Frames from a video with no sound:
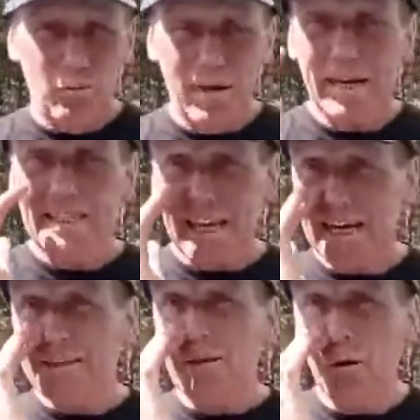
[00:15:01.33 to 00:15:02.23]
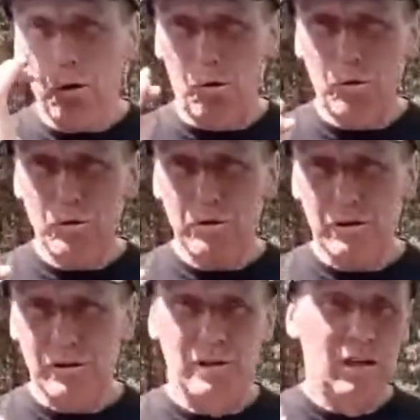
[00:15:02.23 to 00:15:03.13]
So we're telling the
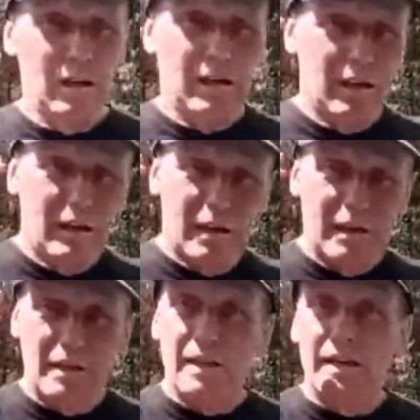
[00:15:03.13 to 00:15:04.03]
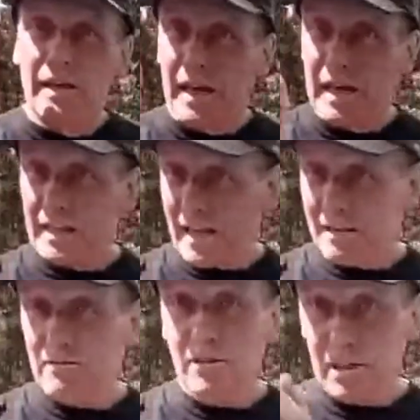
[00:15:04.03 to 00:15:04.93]
horse,
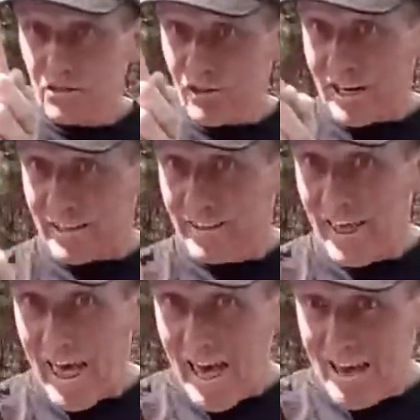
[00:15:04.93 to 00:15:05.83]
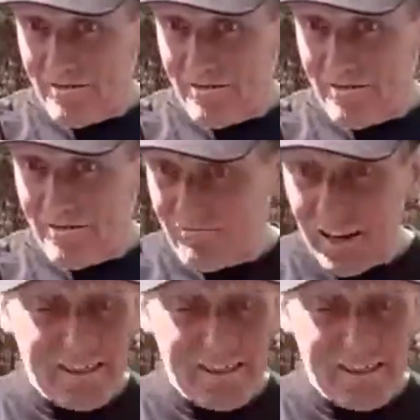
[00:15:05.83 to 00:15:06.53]
hit the outside track there, right